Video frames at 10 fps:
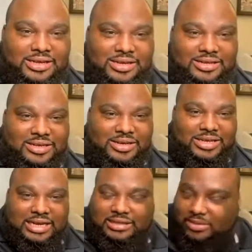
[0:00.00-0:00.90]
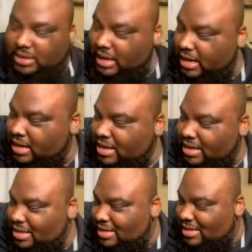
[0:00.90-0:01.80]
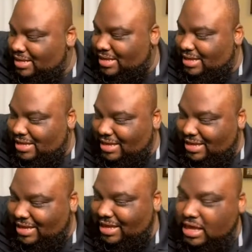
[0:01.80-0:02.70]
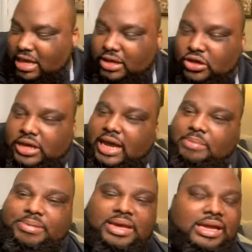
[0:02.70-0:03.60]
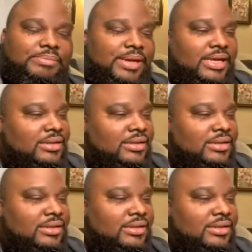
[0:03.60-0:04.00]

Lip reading: Yeah, I mean, you're in Cincinnati. You gotta love the team.